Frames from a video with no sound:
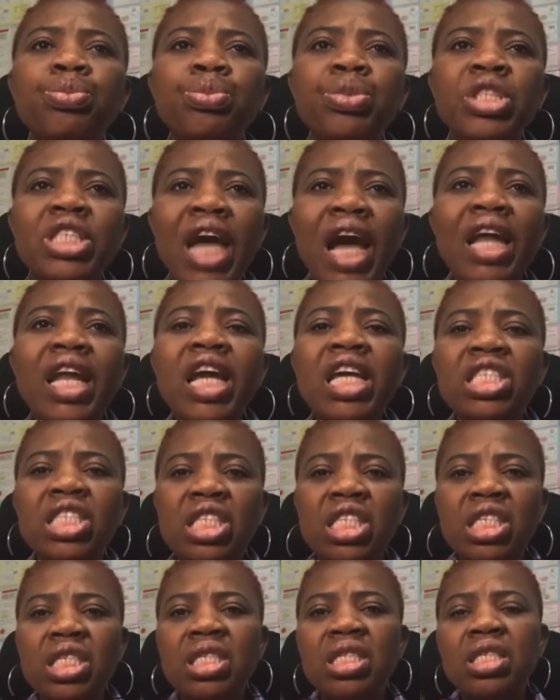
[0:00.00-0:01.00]

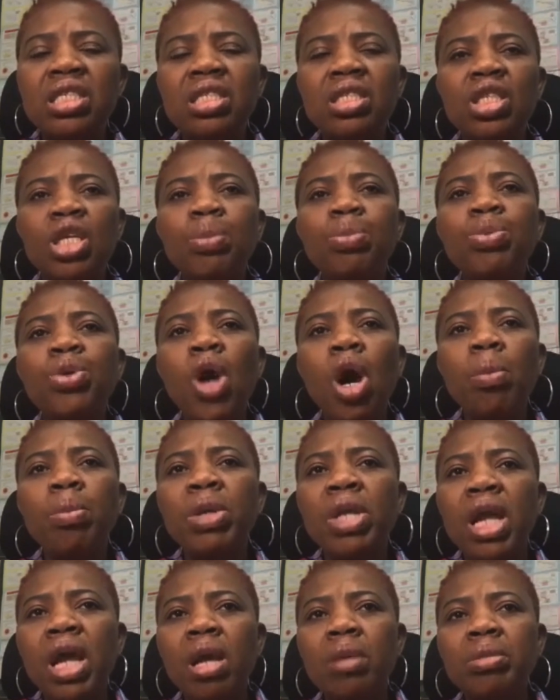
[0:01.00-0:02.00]
challenges, the
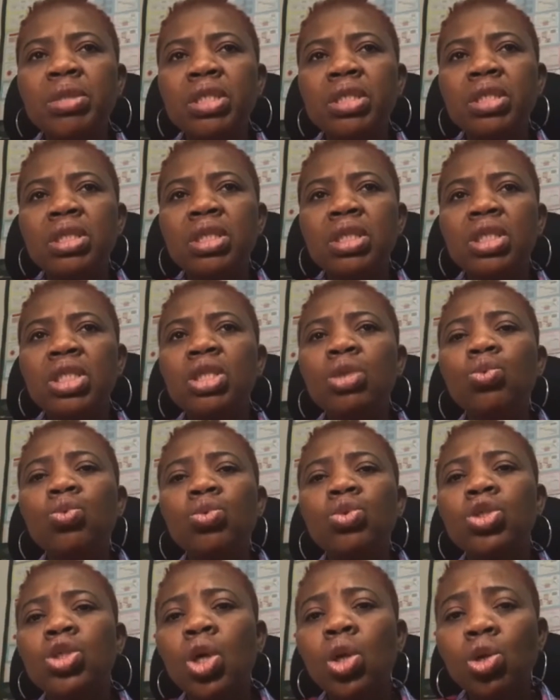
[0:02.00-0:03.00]
problems,
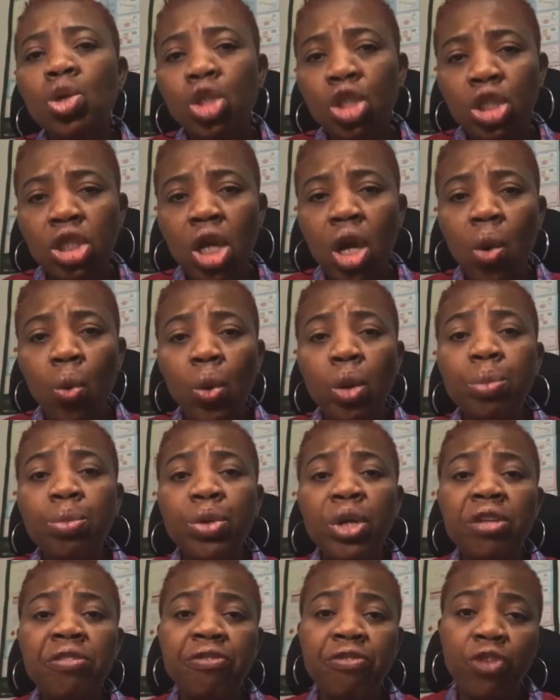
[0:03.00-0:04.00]
solution we
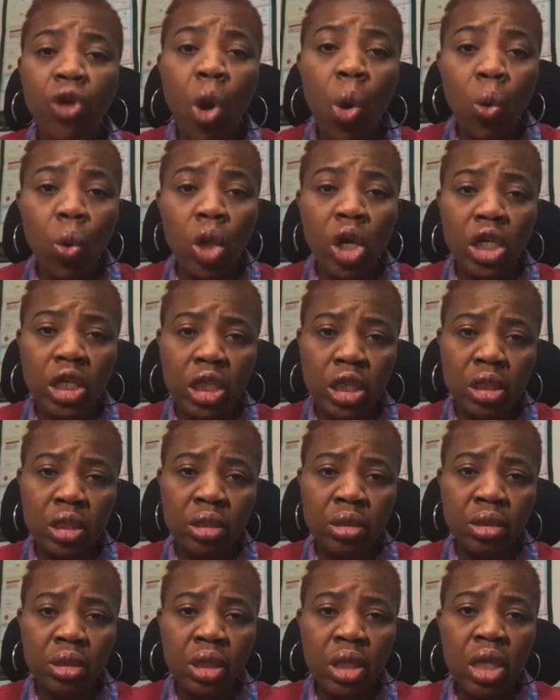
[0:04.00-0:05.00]
bring forward,
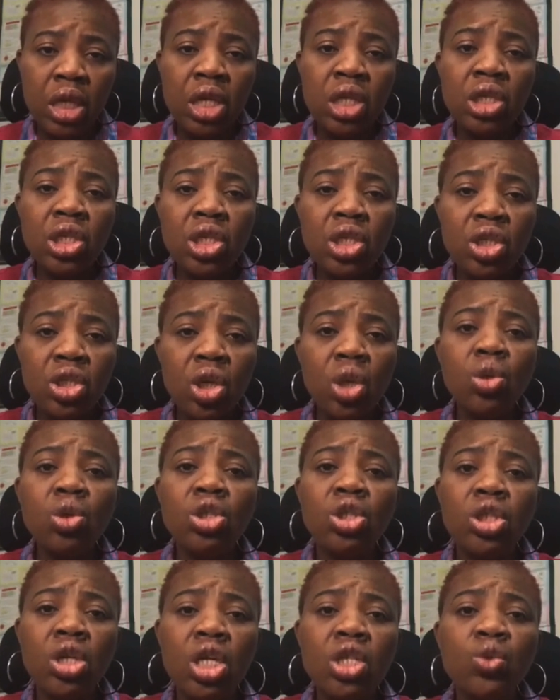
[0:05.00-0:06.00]
the
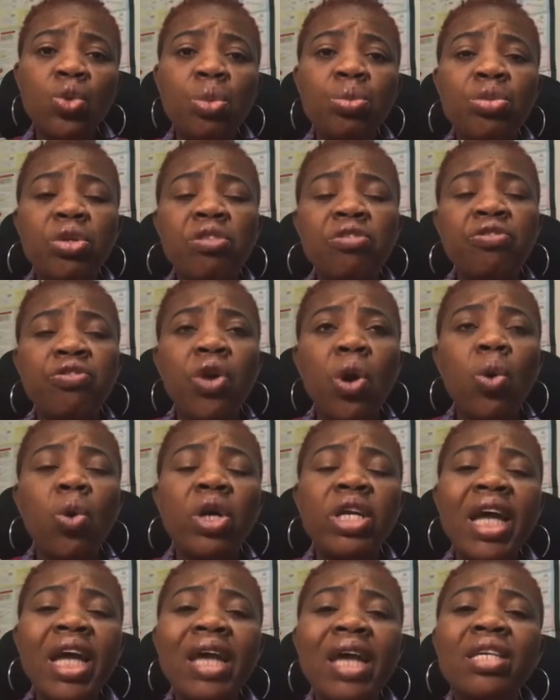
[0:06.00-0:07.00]
solutions we bring
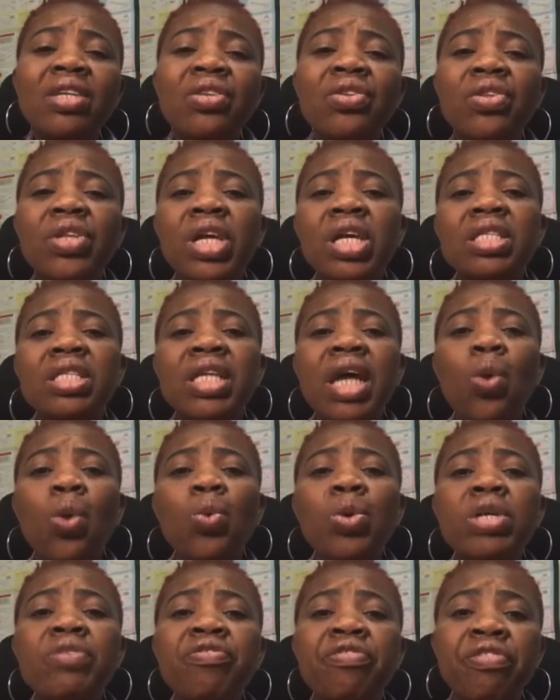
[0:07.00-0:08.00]
forward are the things
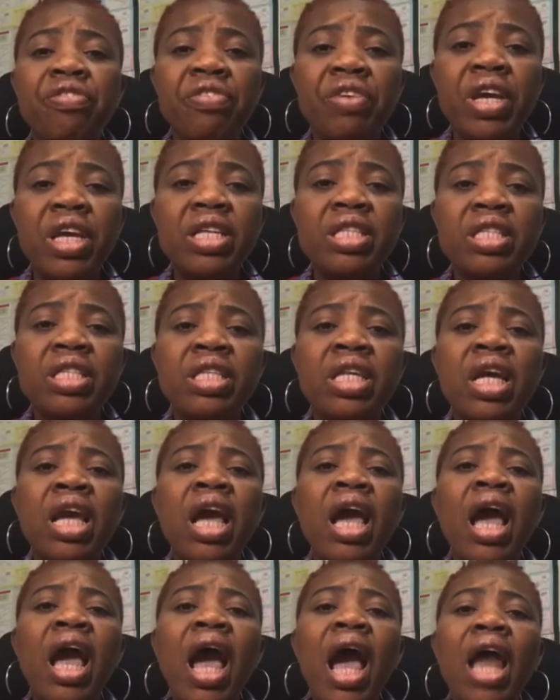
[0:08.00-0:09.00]
that we face
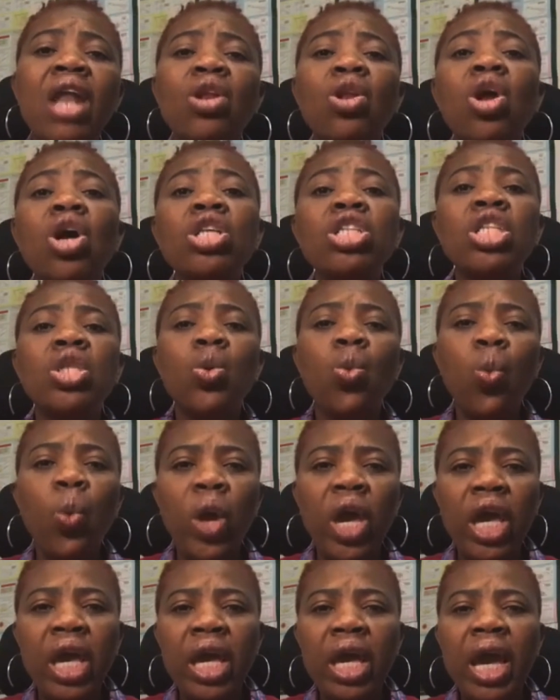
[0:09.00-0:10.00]
along the
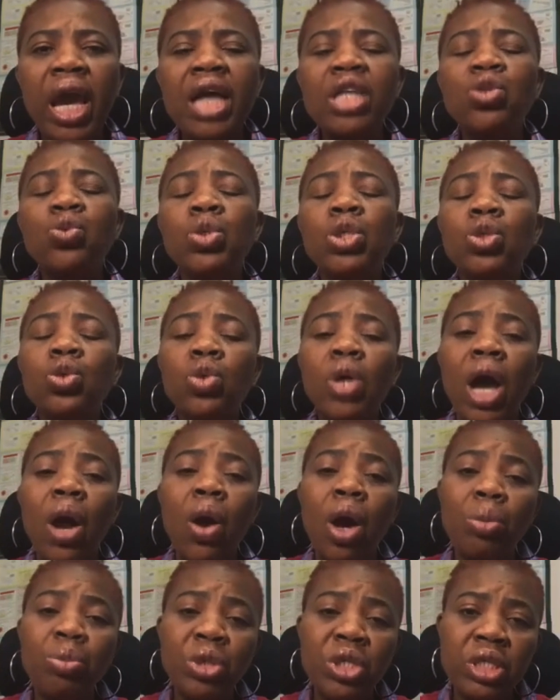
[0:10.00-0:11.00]
way as we do
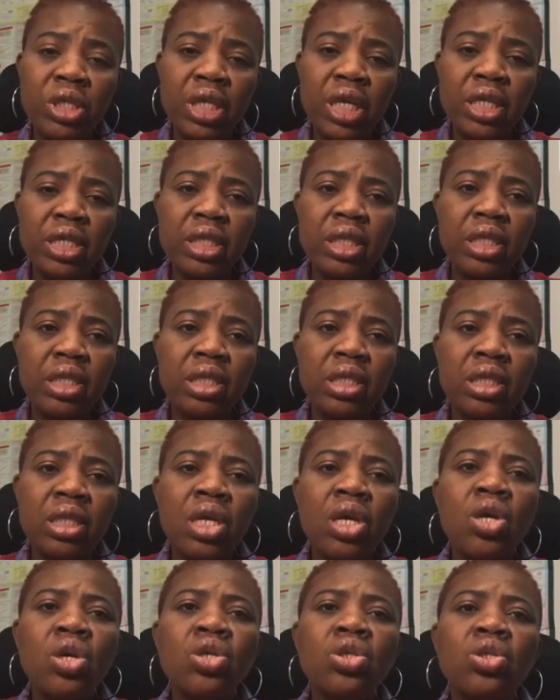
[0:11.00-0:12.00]
our businesses.
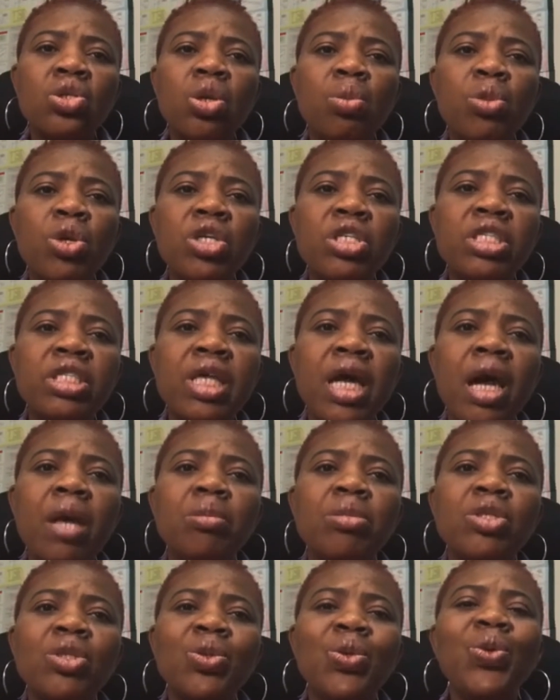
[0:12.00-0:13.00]
So most
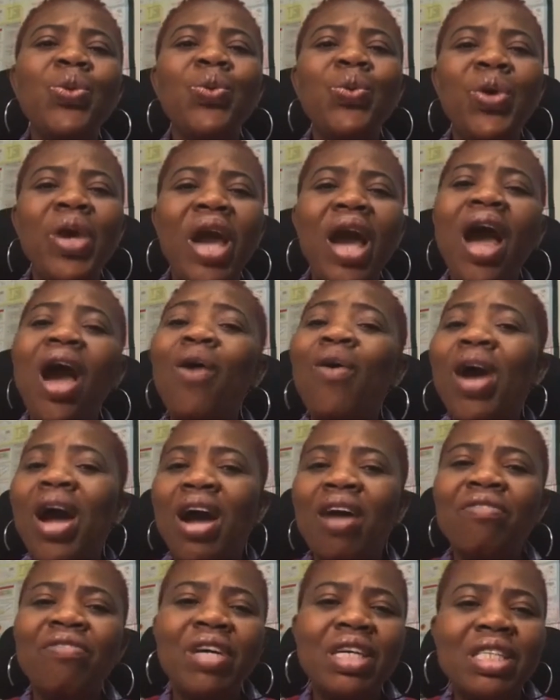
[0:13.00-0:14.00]
times we are our
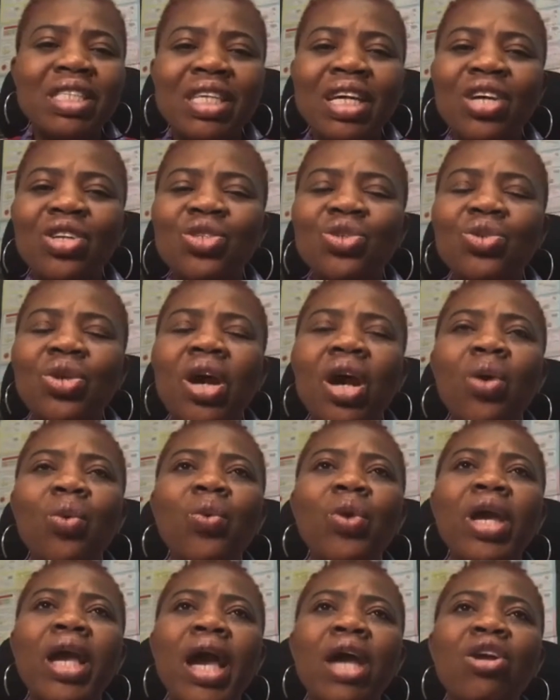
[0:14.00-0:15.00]
avatars, right?
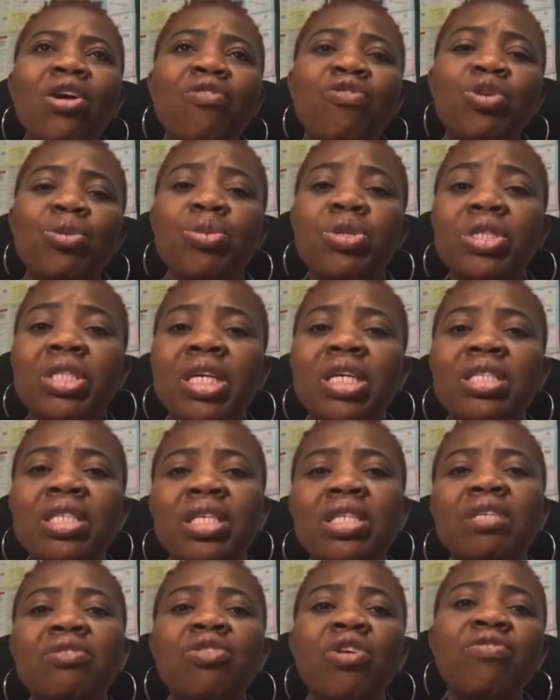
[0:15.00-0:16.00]
We kind of
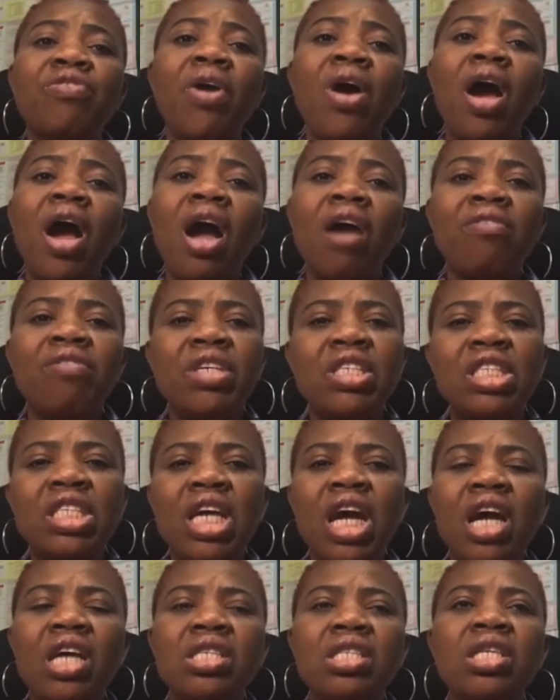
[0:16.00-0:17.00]
representative of our
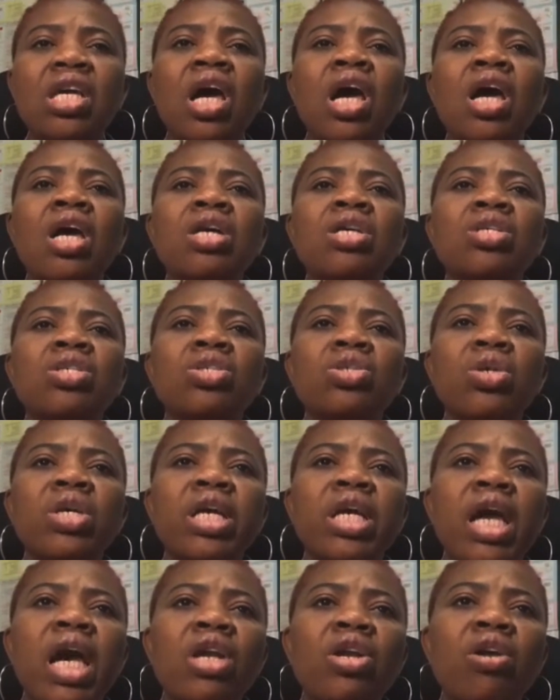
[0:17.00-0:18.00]
avatars. So
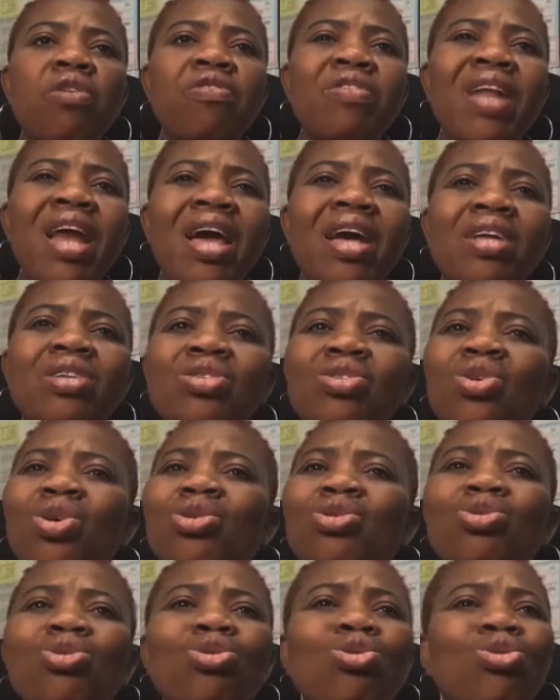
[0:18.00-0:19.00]
it kind of like,
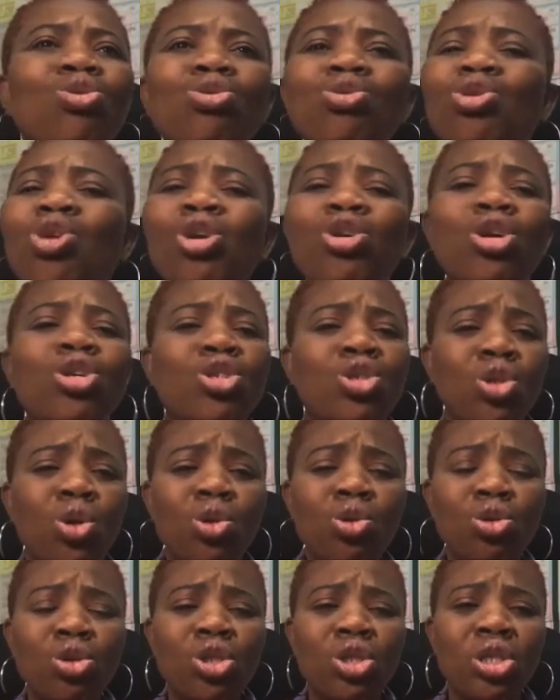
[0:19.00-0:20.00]
so you know your
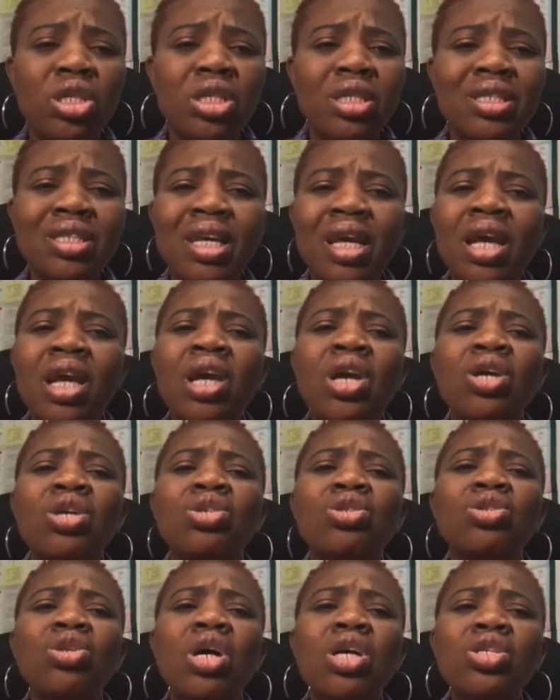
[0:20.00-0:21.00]
solutions.
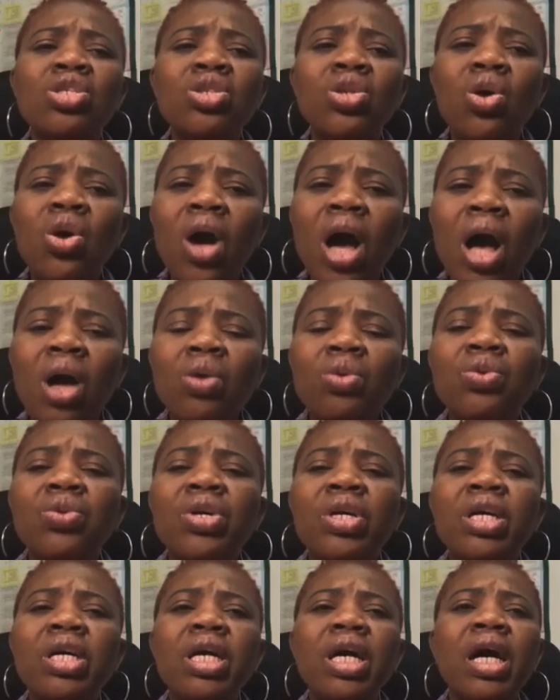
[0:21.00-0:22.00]
Just go out
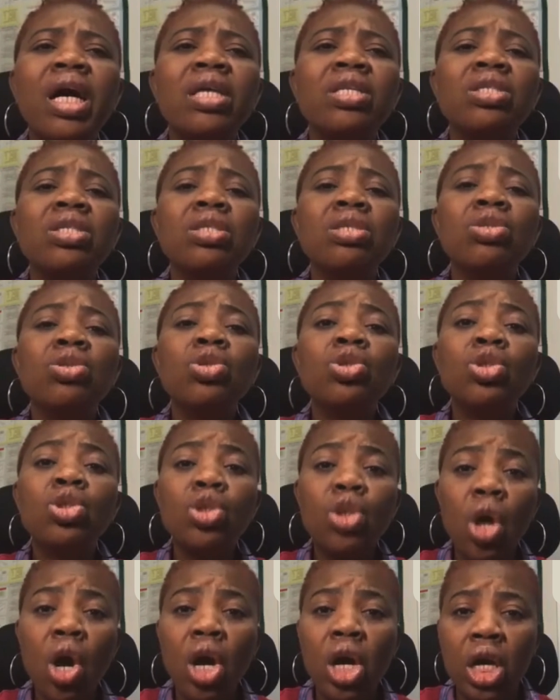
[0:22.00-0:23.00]
there and
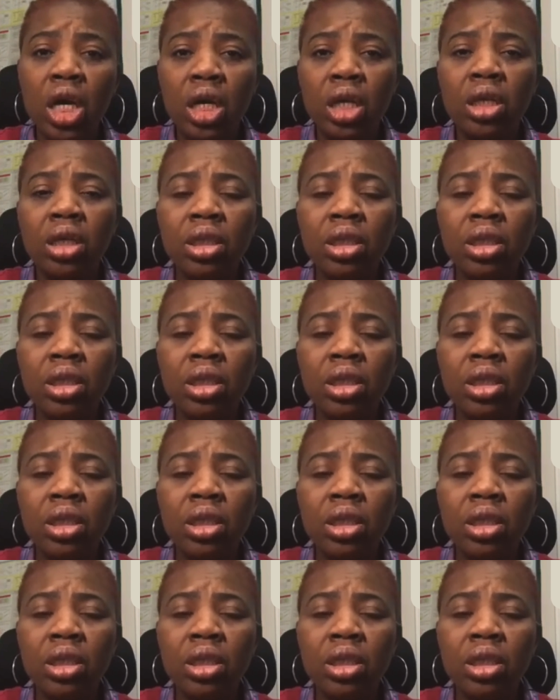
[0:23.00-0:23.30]
talk.